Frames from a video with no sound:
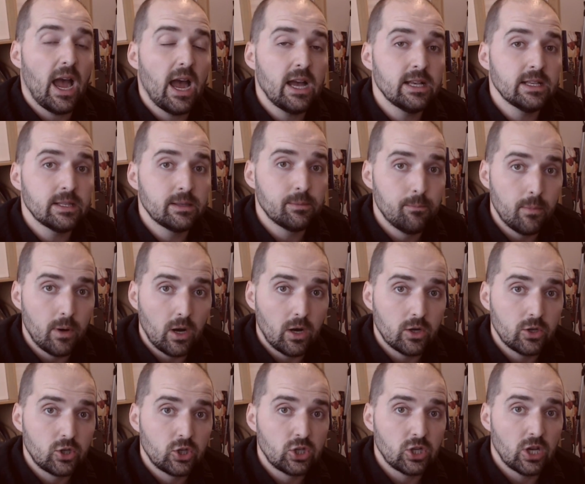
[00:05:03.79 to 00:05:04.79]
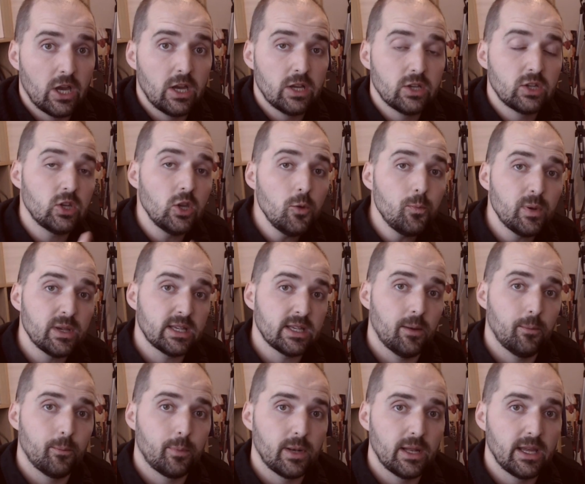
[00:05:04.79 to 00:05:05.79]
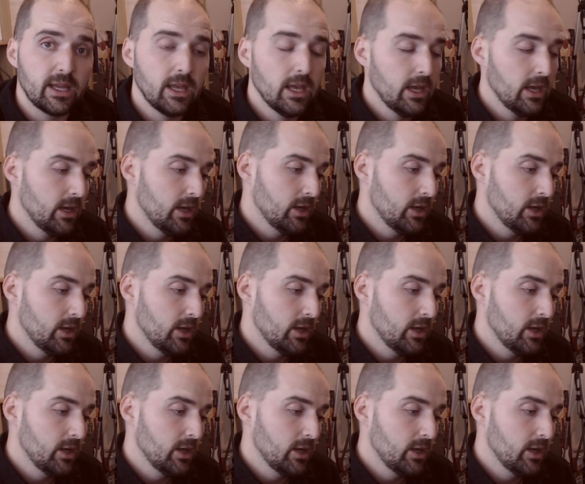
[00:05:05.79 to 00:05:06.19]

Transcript: as much super sampling